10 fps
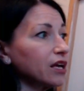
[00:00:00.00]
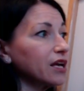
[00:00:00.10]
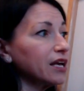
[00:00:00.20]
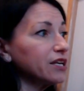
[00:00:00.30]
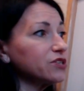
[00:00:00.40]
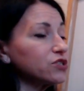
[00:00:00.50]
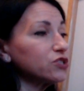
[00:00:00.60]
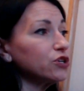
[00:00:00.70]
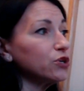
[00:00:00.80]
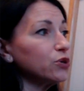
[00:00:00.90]
is
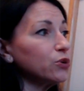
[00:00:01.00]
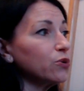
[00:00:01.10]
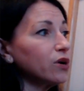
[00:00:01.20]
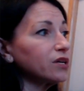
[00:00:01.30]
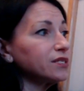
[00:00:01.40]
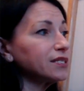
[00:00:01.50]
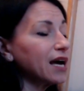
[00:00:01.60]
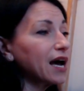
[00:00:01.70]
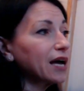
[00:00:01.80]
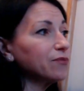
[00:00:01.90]
2
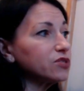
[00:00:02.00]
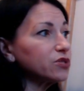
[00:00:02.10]
times the